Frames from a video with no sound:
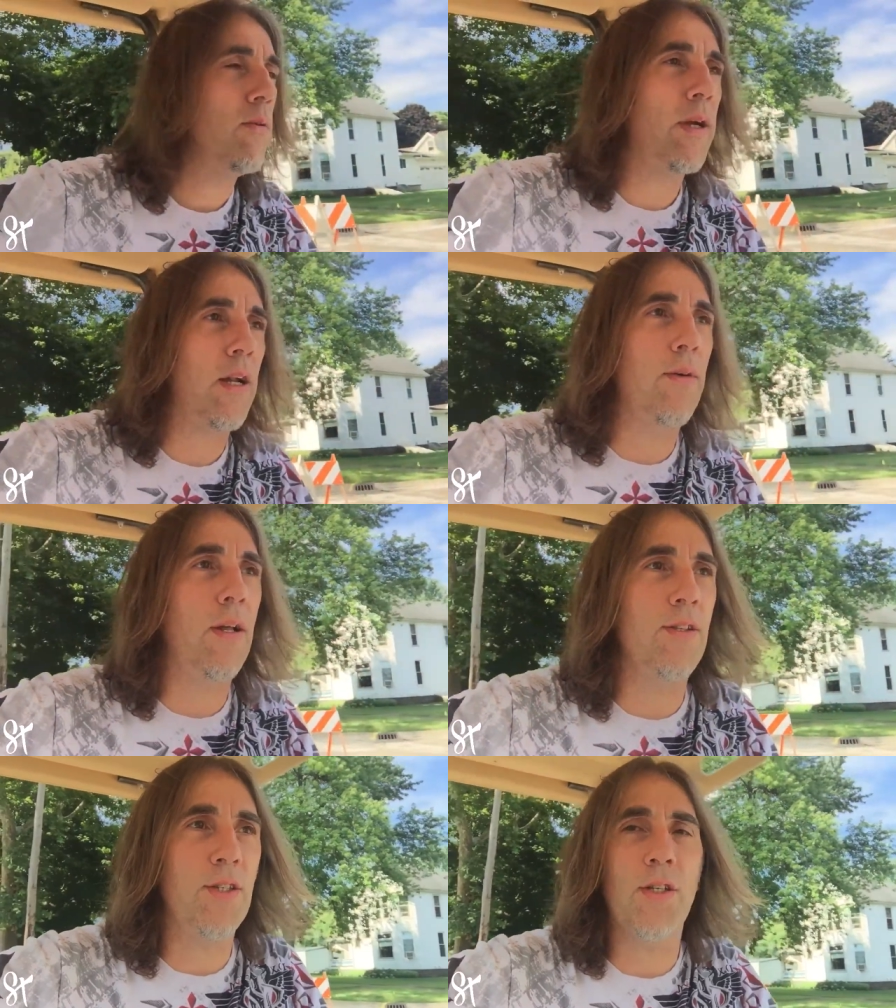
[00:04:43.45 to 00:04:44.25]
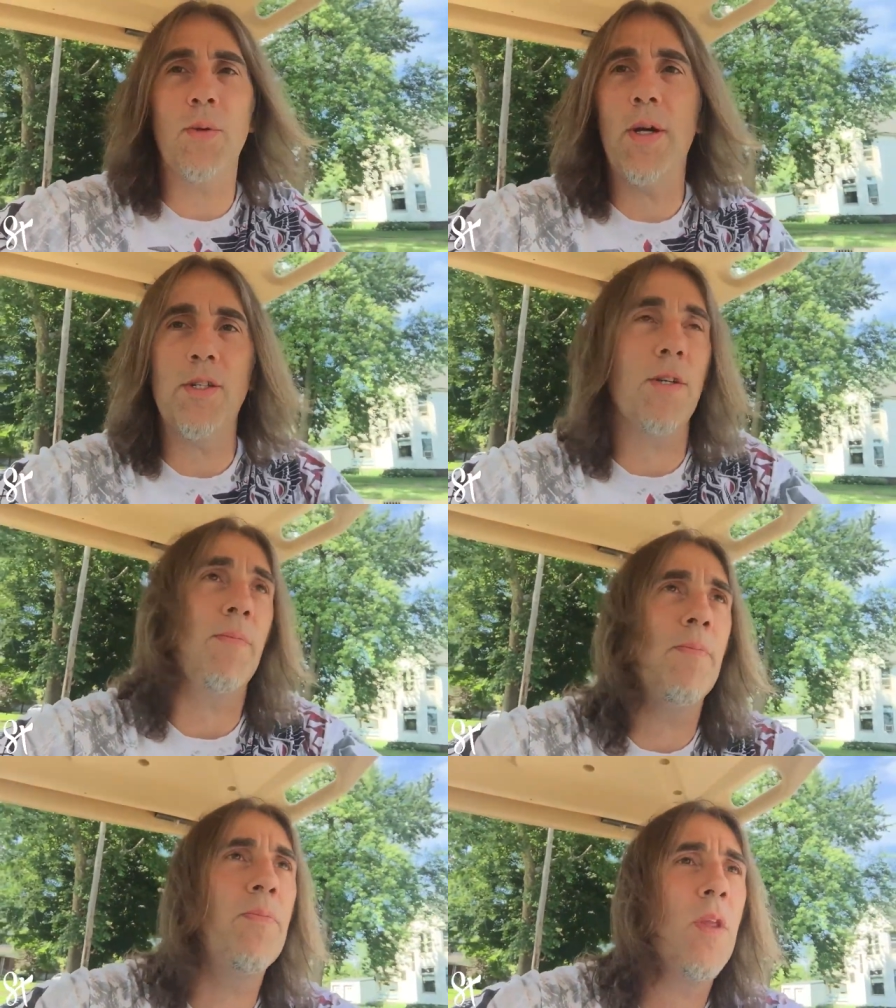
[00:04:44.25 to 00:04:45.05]
We got around the situation.
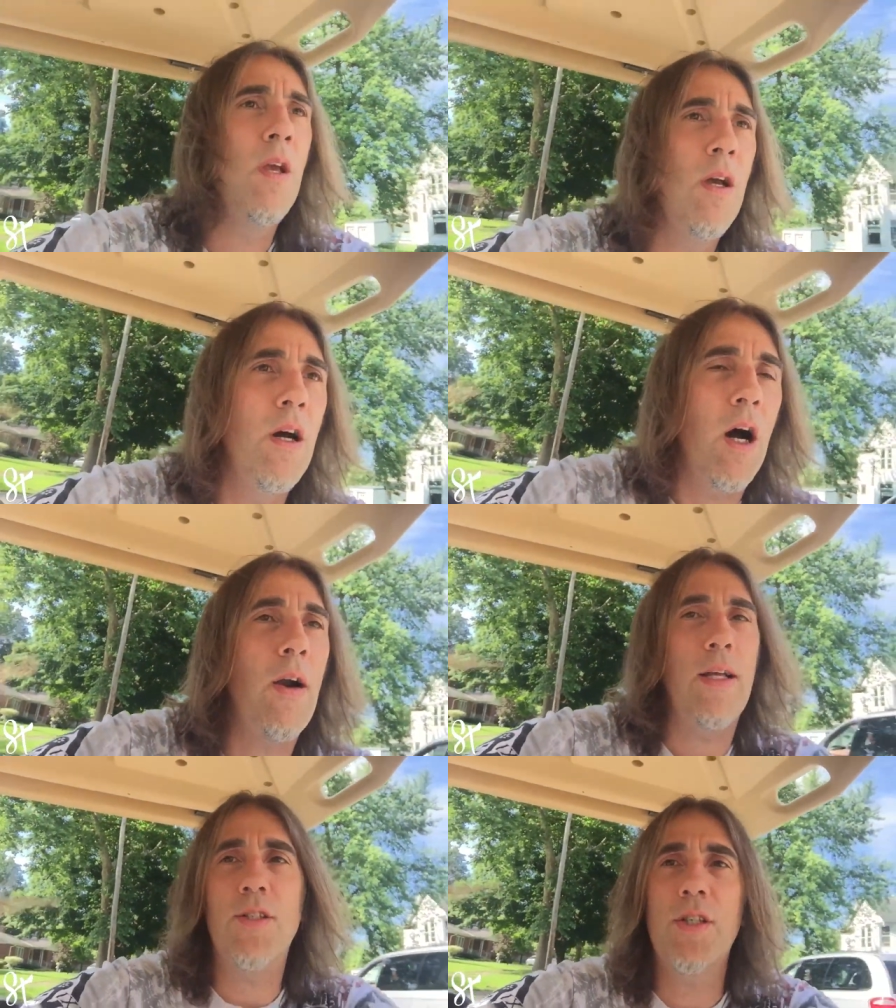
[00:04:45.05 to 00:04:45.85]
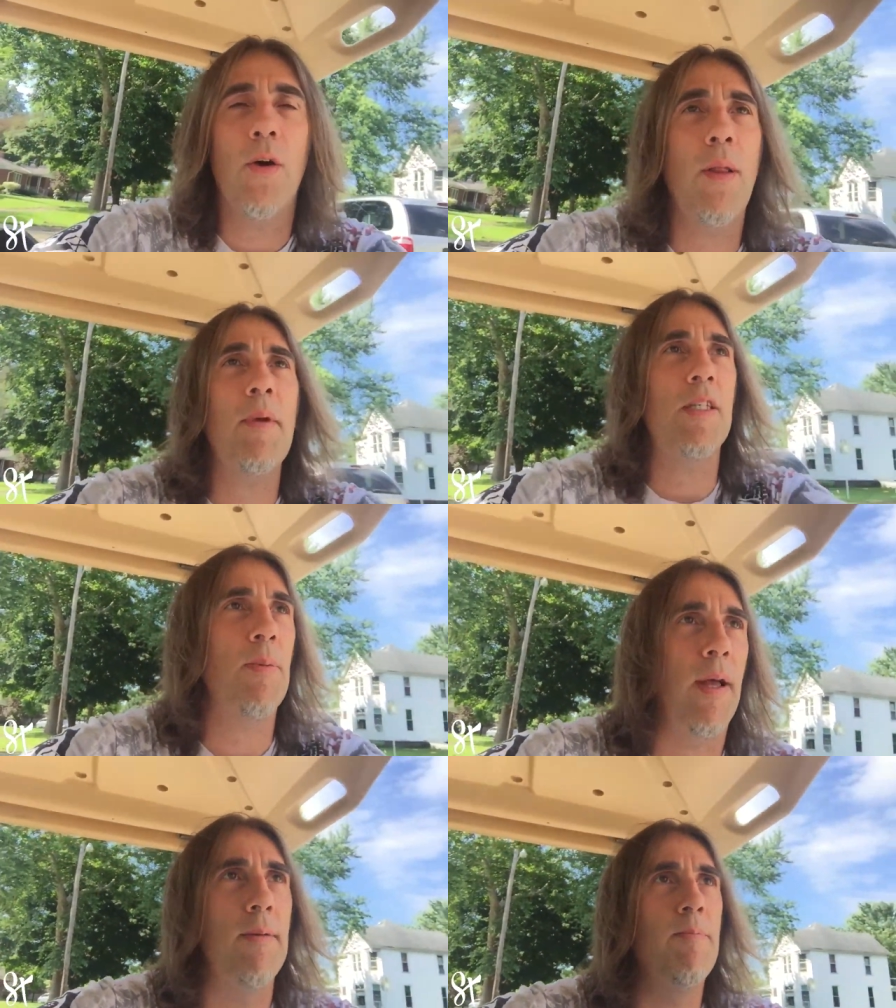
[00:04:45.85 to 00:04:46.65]
All right, so let me
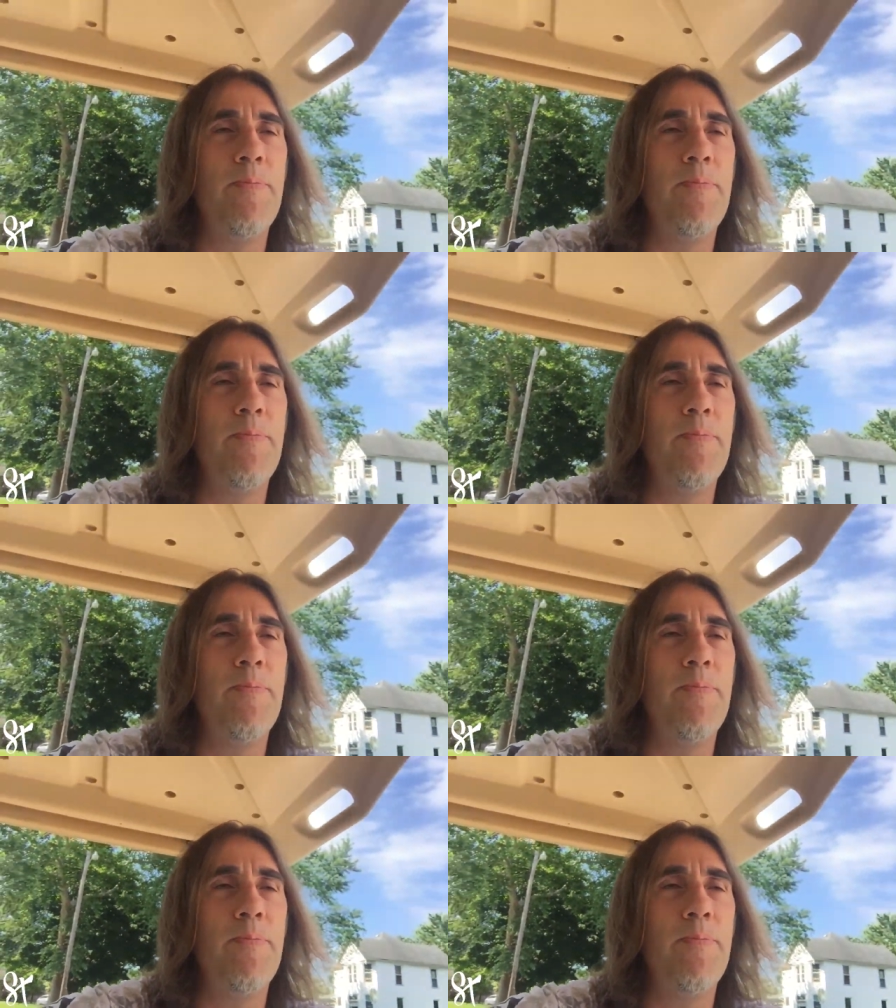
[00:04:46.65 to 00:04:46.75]
explain.